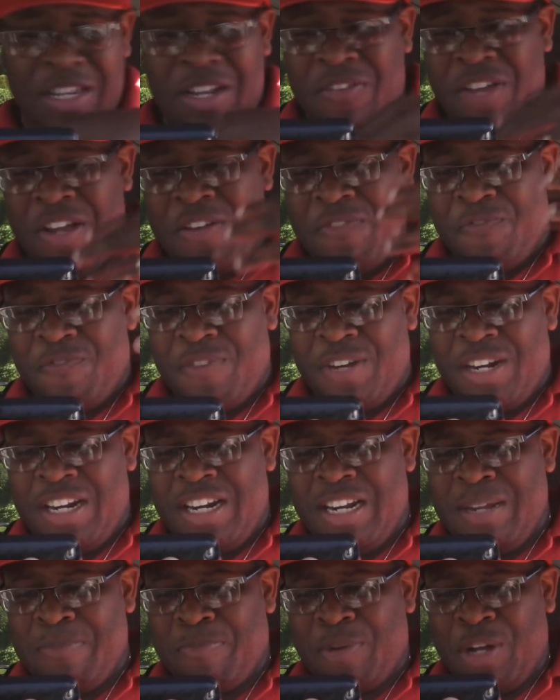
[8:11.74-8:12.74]
the
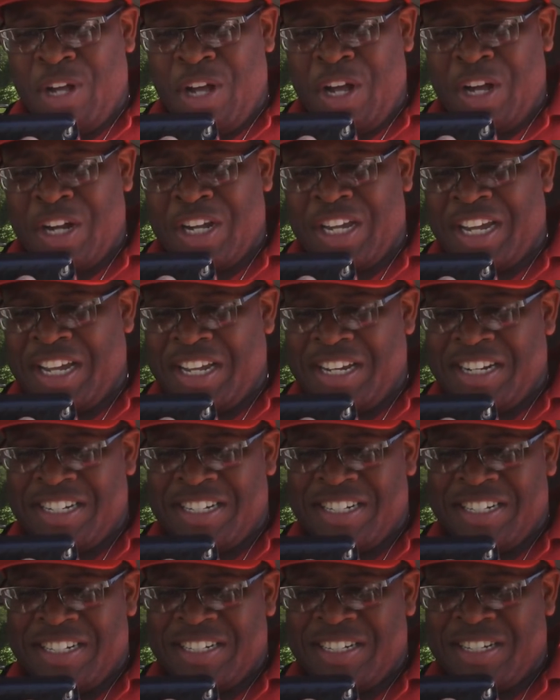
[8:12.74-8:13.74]
infinity book
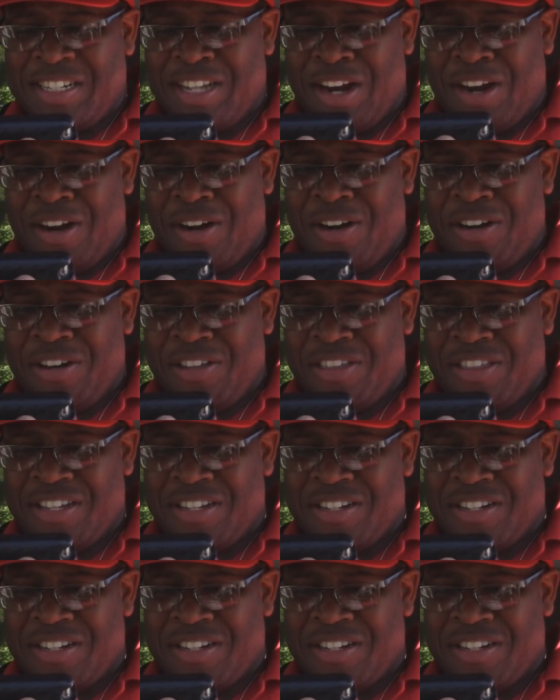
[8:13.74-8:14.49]
and the earth.